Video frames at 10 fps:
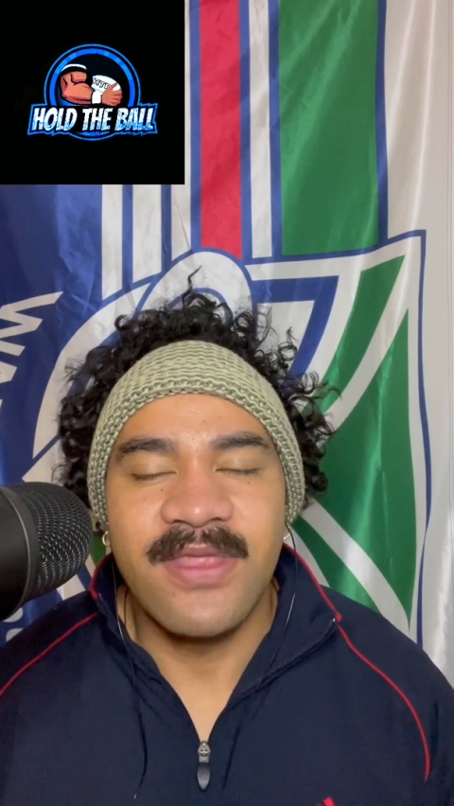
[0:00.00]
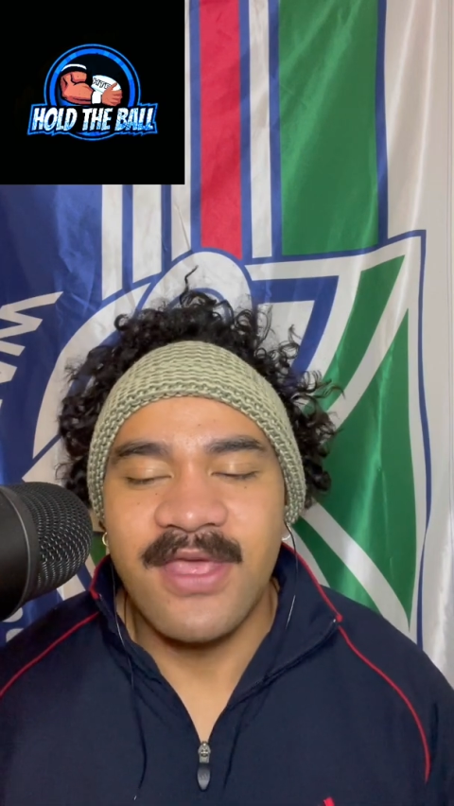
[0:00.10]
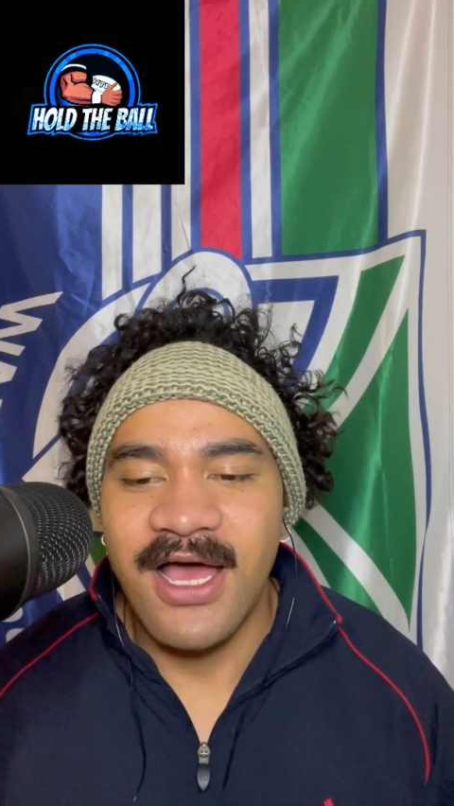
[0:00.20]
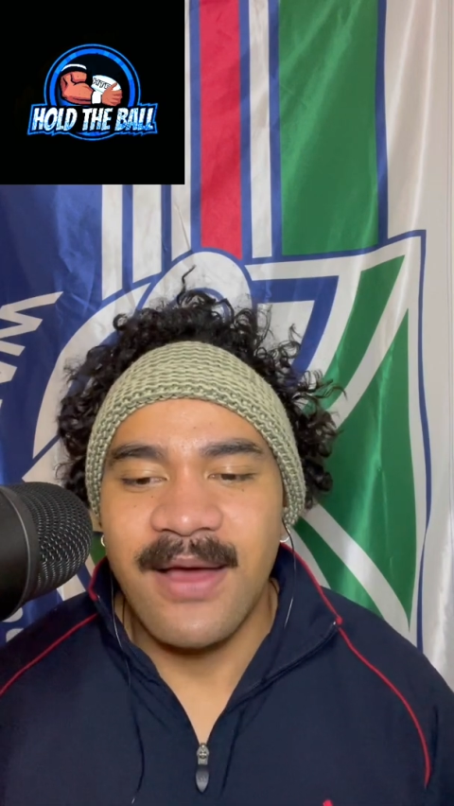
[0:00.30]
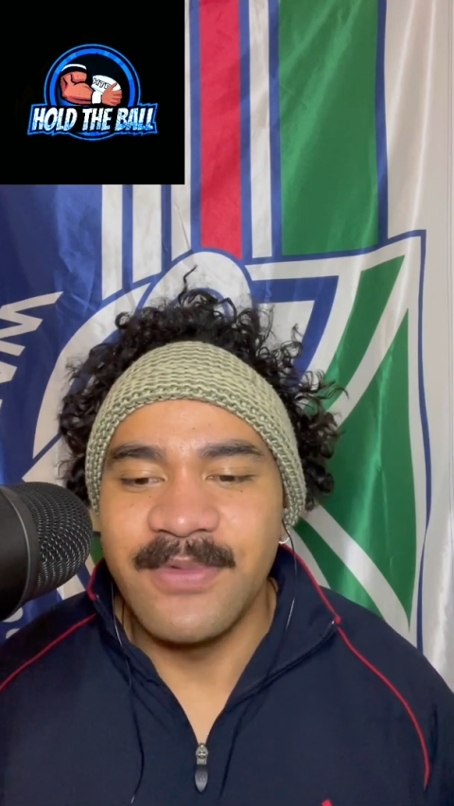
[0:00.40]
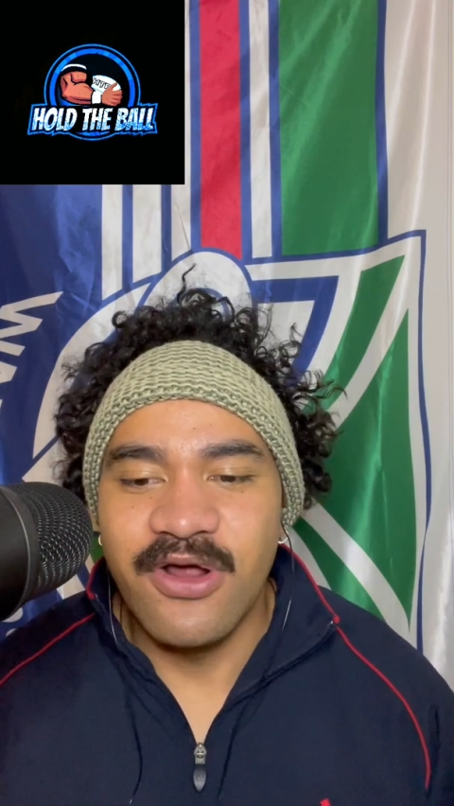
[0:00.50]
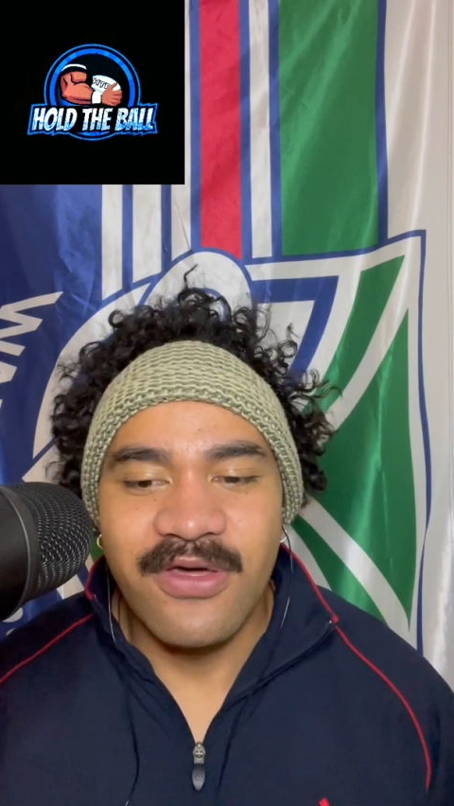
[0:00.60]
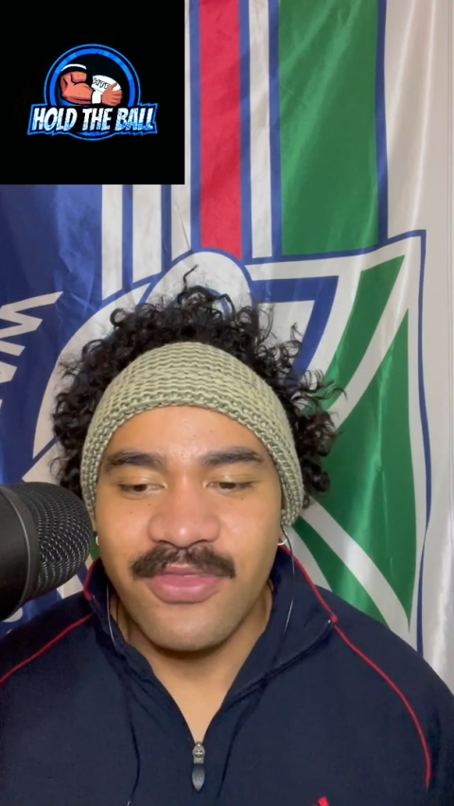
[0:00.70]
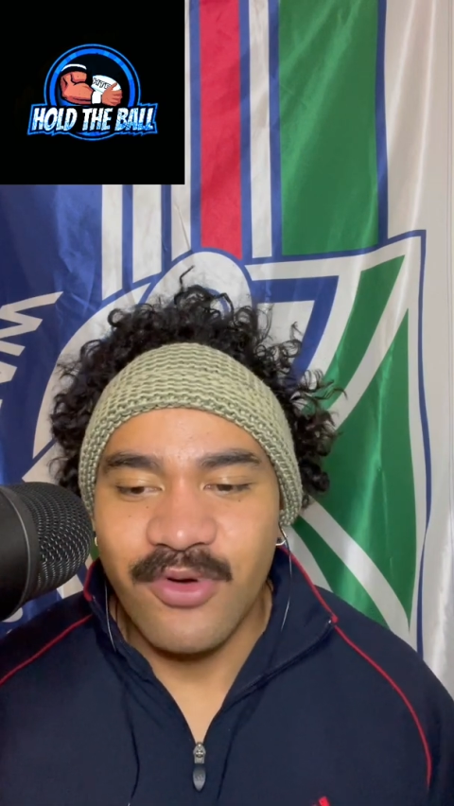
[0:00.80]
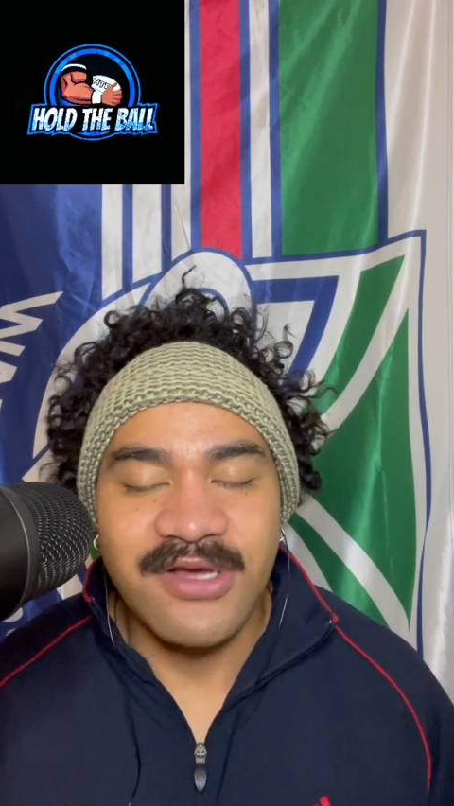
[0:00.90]

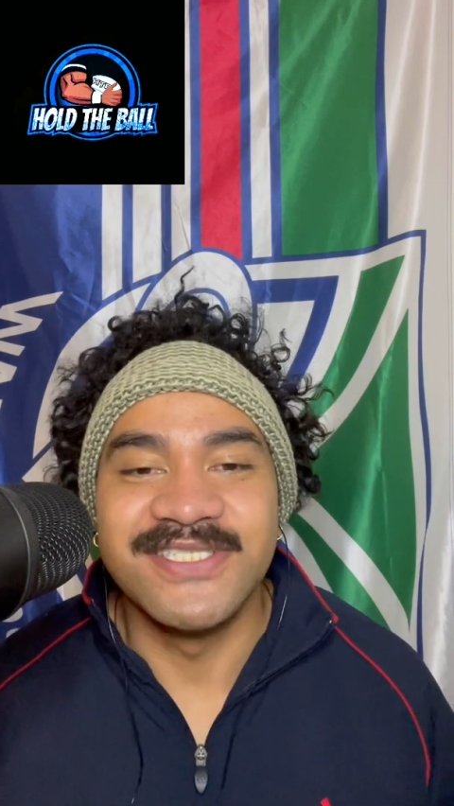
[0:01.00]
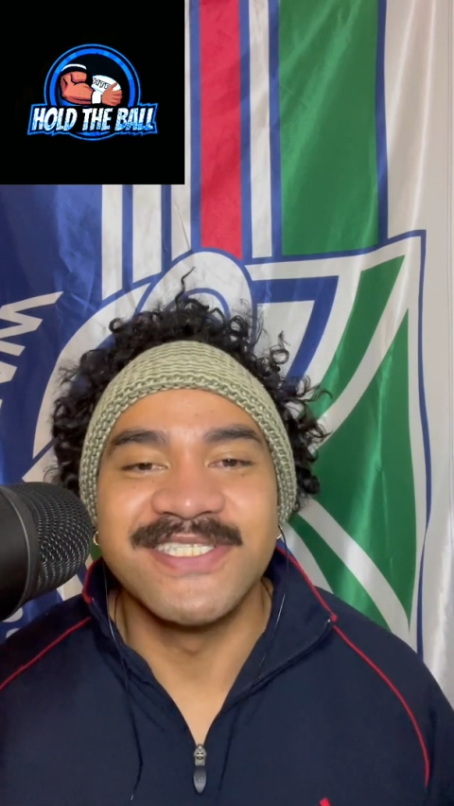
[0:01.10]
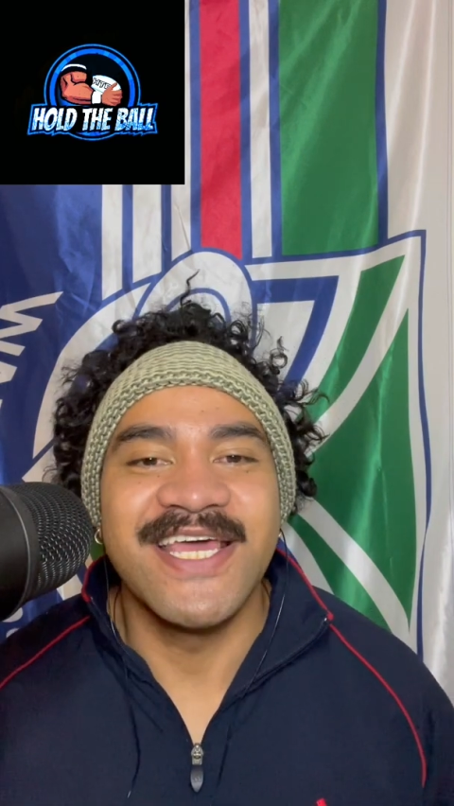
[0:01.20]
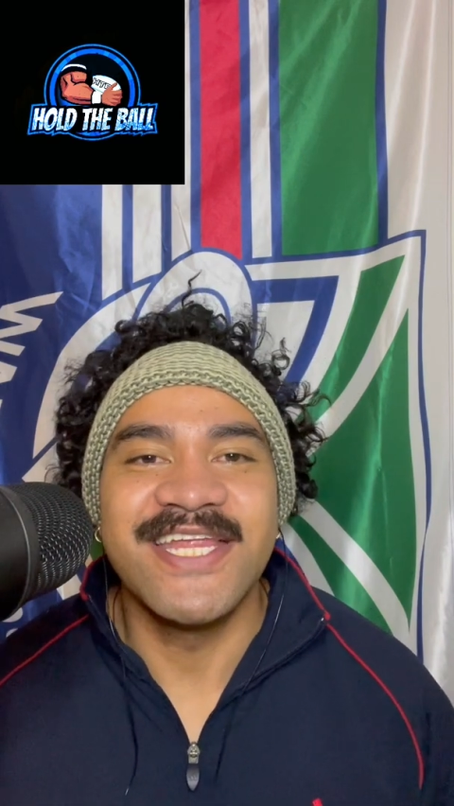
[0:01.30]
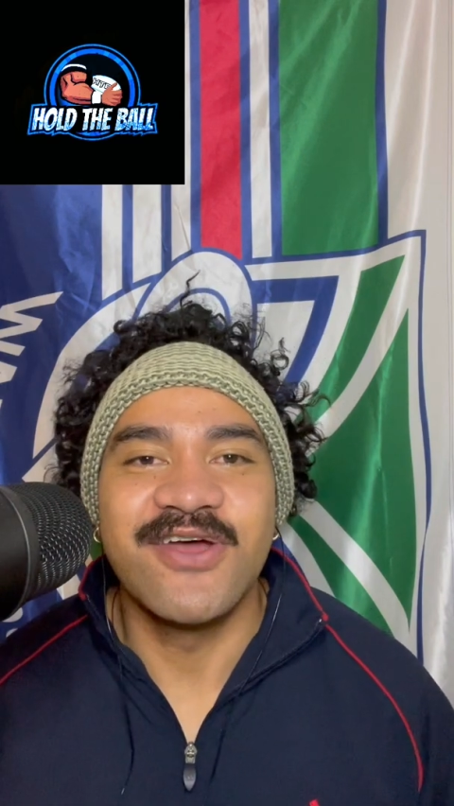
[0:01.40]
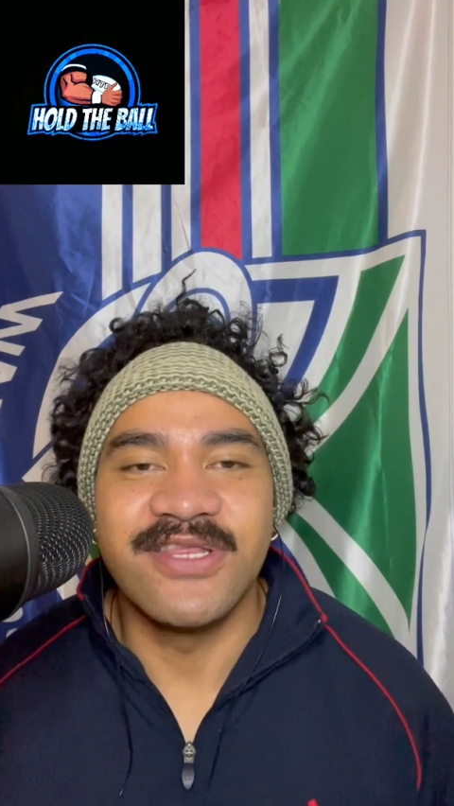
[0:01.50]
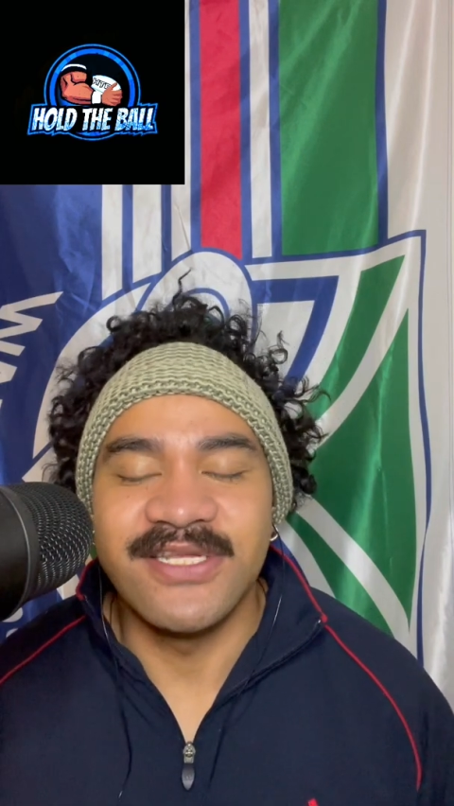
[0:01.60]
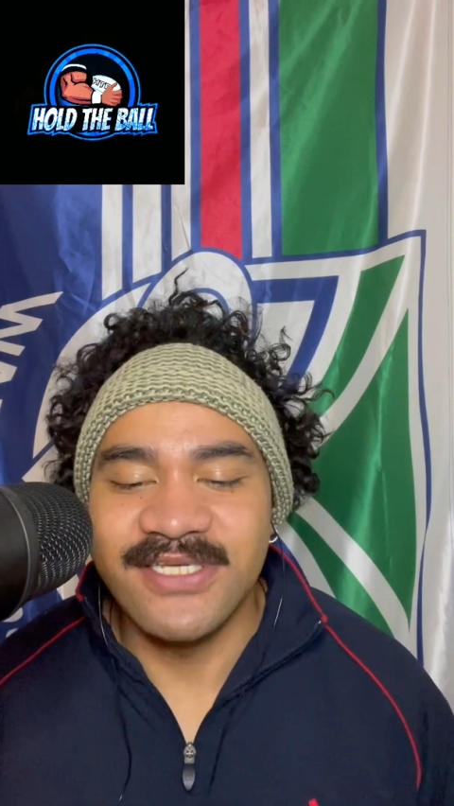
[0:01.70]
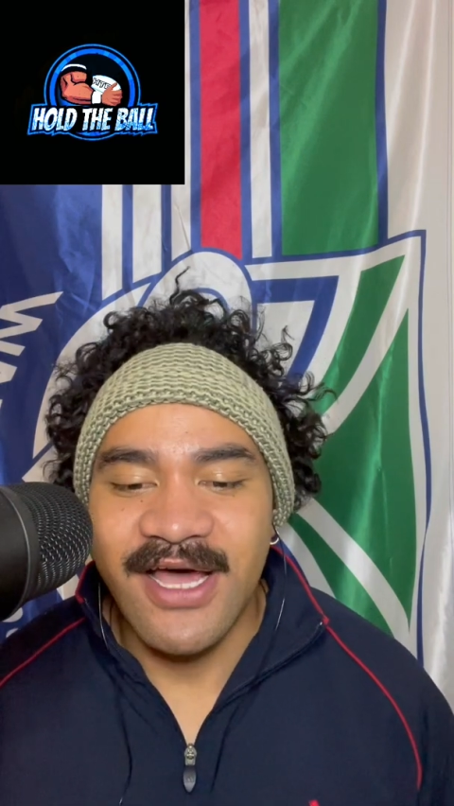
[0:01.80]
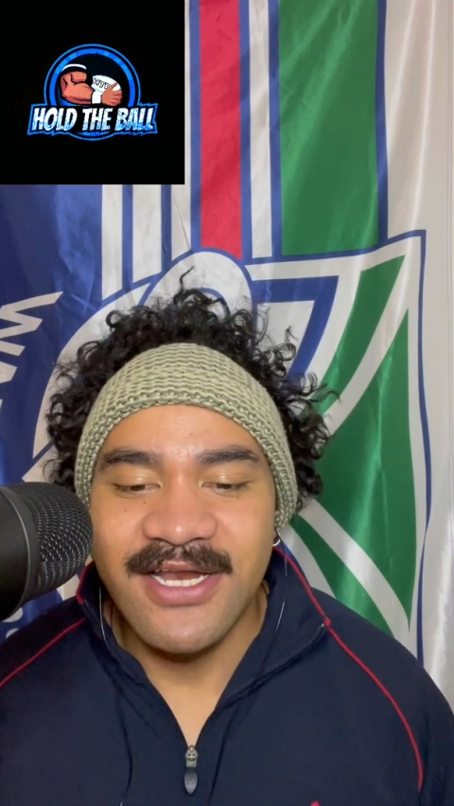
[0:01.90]
throughout his tenure at the
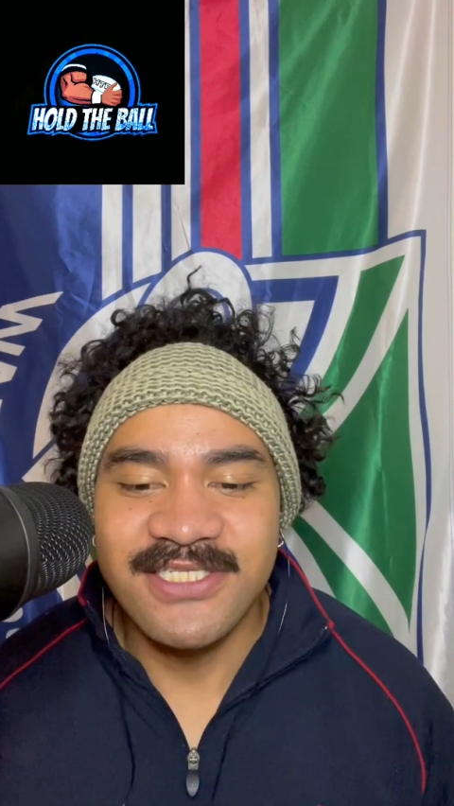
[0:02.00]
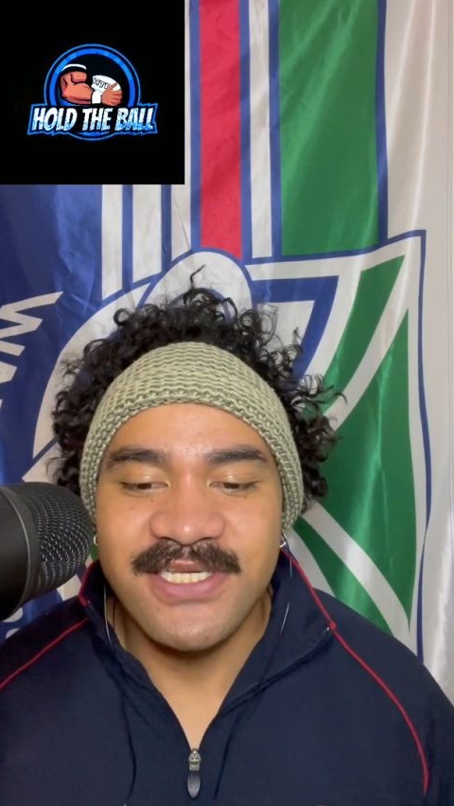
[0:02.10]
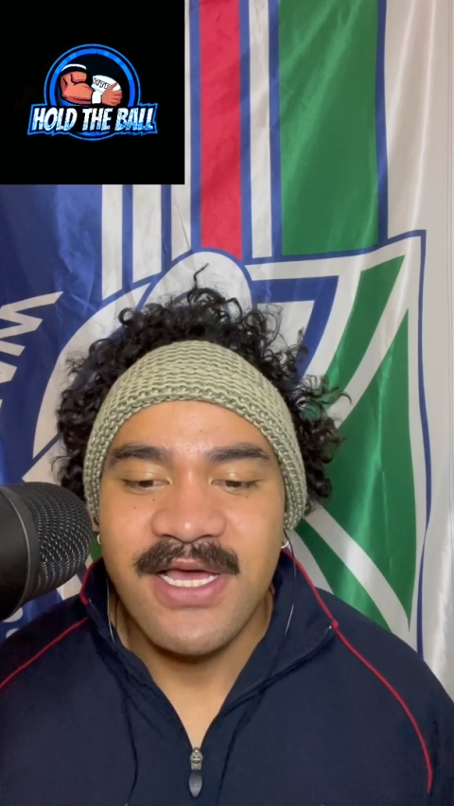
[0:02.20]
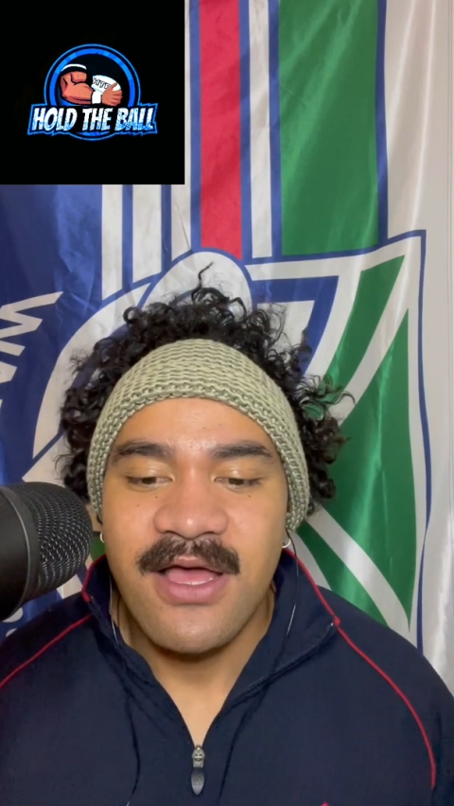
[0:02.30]
Titans,